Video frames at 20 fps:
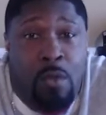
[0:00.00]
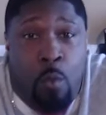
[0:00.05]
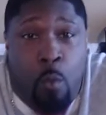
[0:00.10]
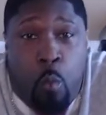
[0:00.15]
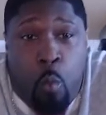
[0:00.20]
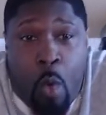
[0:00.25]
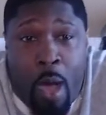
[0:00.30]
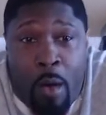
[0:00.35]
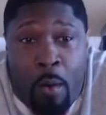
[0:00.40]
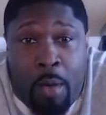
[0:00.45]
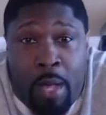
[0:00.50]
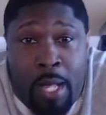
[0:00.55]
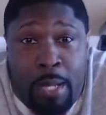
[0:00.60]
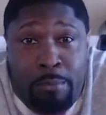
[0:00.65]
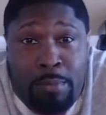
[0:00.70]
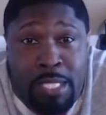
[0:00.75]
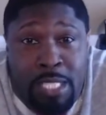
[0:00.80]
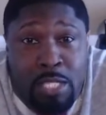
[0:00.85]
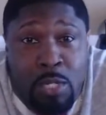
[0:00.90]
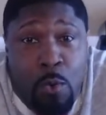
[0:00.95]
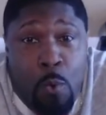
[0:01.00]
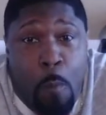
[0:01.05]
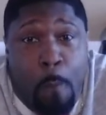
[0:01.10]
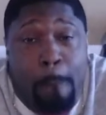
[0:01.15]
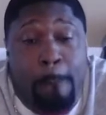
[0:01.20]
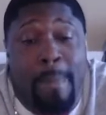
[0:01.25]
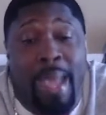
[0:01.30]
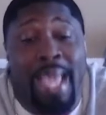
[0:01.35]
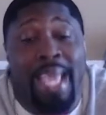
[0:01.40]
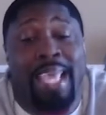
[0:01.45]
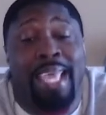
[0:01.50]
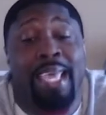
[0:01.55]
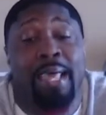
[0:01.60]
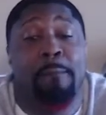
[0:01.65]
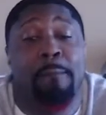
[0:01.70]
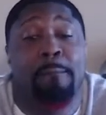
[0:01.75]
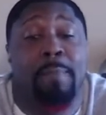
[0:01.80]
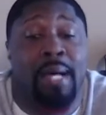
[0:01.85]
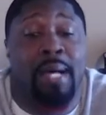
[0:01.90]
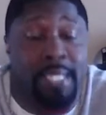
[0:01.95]
Welcome to Make
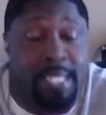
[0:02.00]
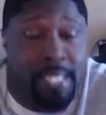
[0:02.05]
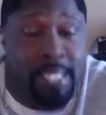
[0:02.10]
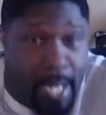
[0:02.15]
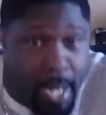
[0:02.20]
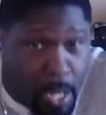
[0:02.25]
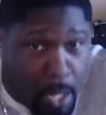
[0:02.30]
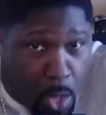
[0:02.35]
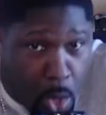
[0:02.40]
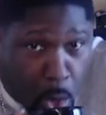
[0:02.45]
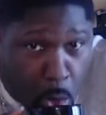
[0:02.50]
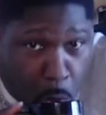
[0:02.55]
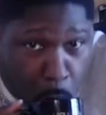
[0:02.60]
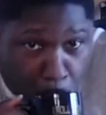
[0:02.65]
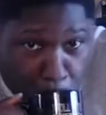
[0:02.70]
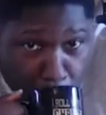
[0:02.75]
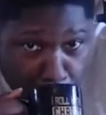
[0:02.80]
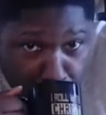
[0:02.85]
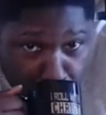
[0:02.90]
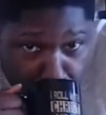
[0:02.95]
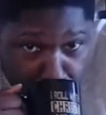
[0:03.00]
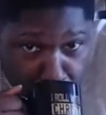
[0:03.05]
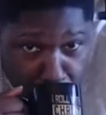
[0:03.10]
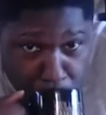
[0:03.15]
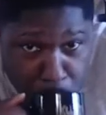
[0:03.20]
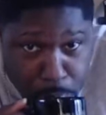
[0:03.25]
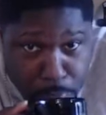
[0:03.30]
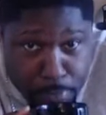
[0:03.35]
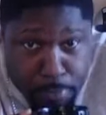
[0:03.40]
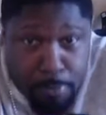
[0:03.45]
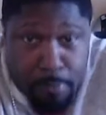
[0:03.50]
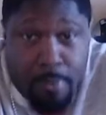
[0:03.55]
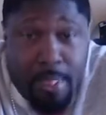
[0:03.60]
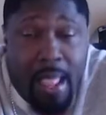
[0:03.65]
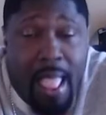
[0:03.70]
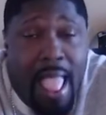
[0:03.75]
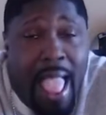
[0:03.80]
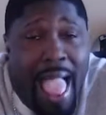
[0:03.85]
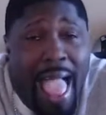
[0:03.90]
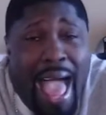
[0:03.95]
It Monday.
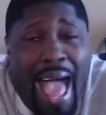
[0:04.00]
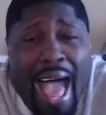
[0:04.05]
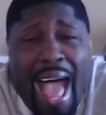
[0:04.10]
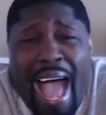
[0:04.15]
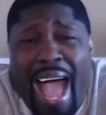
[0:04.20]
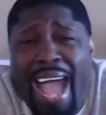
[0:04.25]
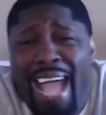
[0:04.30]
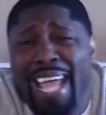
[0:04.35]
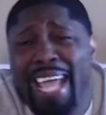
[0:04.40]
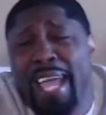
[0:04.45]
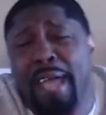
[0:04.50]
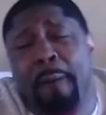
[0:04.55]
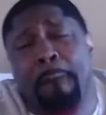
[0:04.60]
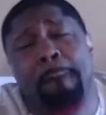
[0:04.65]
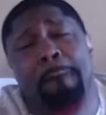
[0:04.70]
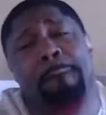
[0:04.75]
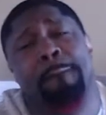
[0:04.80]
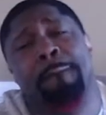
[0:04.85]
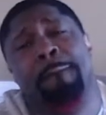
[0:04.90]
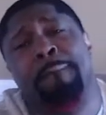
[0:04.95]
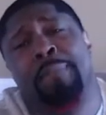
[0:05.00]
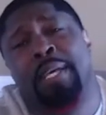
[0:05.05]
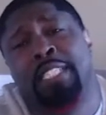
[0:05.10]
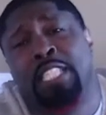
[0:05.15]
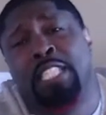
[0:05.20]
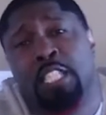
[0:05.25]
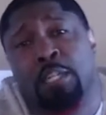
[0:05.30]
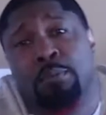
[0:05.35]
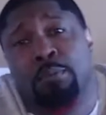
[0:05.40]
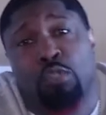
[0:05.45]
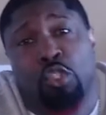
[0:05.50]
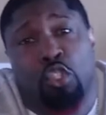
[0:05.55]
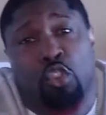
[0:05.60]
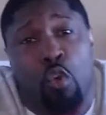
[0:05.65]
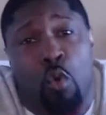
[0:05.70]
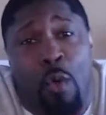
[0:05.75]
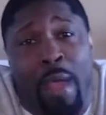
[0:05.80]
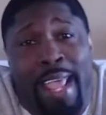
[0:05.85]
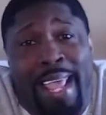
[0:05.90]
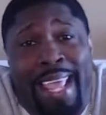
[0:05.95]
I am Bishop
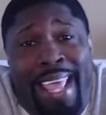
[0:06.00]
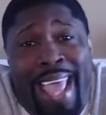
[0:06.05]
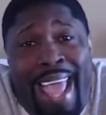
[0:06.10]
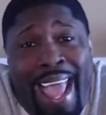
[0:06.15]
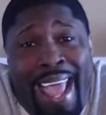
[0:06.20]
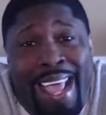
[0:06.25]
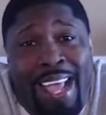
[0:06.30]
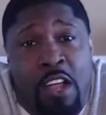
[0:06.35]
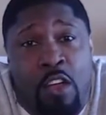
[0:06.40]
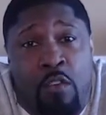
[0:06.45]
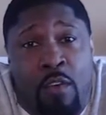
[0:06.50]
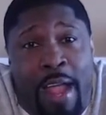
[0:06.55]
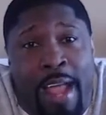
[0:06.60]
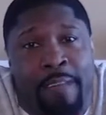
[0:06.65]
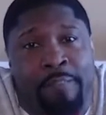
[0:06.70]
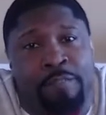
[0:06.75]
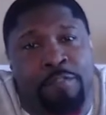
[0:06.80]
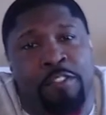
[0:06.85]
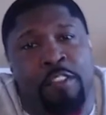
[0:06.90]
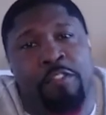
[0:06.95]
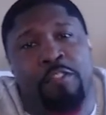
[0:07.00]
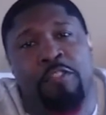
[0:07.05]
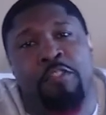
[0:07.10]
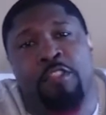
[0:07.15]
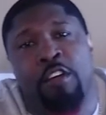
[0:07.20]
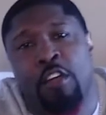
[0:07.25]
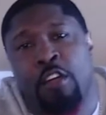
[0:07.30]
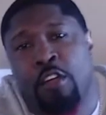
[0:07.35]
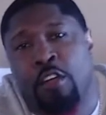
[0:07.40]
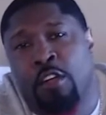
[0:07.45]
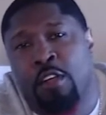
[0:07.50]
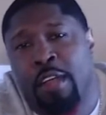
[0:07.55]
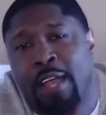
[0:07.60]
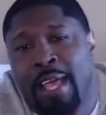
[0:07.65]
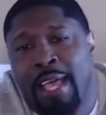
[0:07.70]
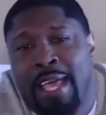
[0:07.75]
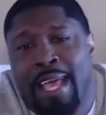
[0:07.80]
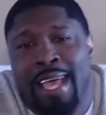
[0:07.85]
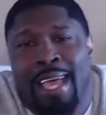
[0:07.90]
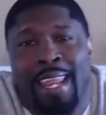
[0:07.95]
Troy K. Grant
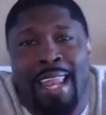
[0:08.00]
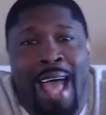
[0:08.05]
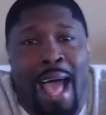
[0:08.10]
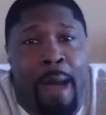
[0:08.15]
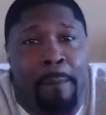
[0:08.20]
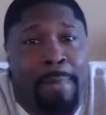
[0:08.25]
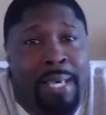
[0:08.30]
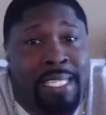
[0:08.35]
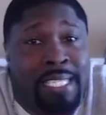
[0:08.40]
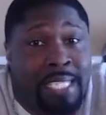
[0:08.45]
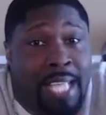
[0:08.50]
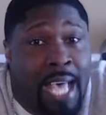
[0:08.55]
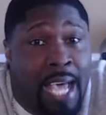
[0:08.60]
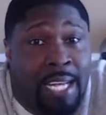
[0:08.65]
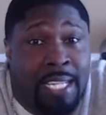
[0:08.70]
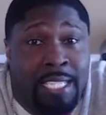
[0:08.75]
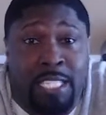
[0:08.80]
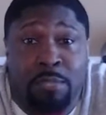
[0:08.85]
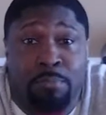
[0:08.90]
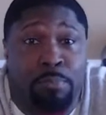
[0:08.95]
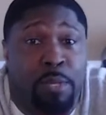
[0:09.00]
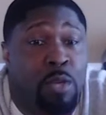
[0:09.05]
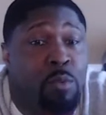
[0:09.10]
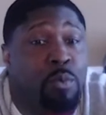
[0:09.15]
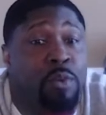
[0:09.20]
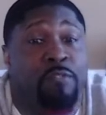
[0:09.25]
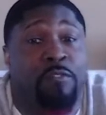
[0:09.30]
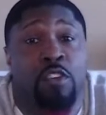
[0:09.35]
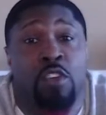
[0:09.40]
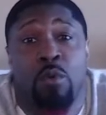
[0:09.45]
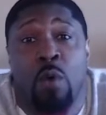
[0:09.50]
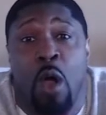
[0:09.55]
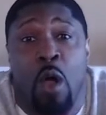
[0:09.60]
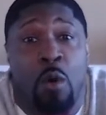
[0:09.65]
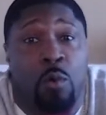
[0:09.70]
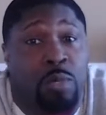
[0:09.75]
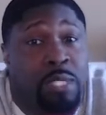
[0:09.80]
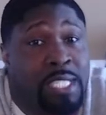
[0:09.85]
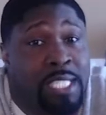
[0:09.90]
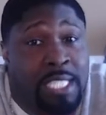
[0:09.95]
III, and I'm excited to be with you
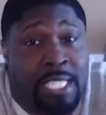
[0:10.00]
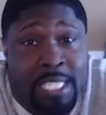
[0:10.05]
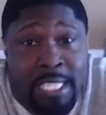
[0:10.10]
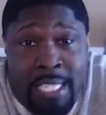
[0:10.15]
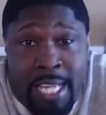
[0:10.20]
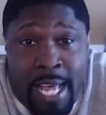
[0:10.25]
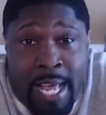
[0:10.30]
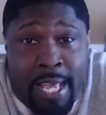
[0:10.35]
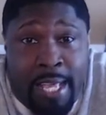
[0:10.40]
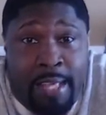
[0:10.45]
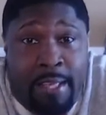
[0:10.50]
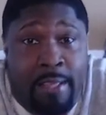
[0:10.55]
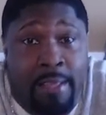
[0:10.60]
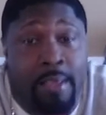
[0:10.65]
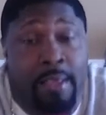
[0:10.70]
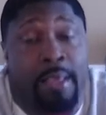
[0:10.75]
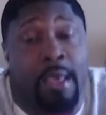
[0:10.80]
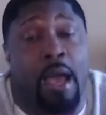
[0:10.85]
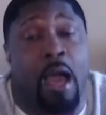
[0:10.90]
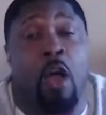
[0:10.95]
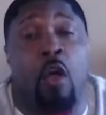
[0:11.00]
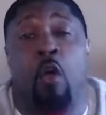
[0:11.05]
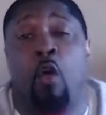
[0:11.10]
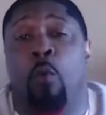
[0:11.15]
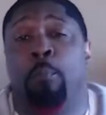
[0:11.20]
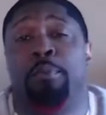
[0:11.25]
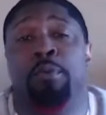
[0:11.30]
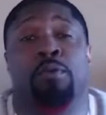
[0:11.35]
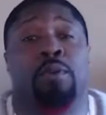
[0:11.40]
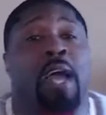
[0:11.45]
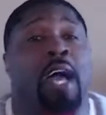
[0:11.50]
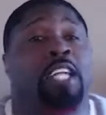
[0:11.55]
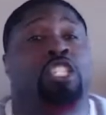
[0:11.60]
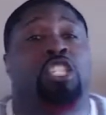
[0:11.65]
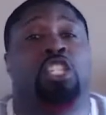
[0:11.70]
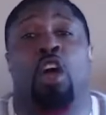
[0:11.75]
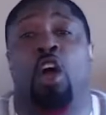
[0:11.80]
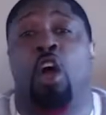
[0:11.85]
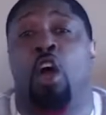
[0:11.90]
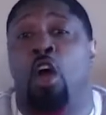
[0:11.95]
on today. I hope you
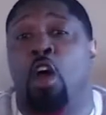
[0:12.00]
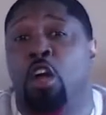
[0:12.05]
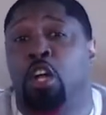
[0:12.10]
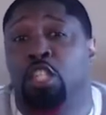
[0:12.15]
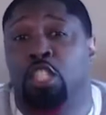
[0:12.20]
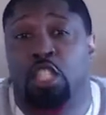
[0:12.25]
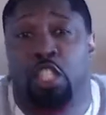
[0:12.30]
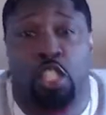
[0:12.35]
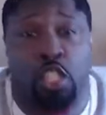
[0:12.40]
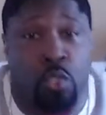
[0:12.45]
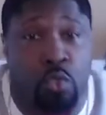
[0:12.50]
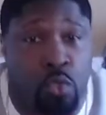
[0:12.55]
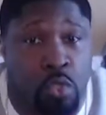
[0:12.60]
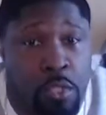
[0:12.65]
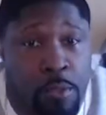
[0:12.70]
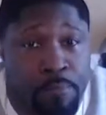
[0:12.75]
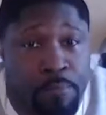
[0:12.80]
got your orange juice.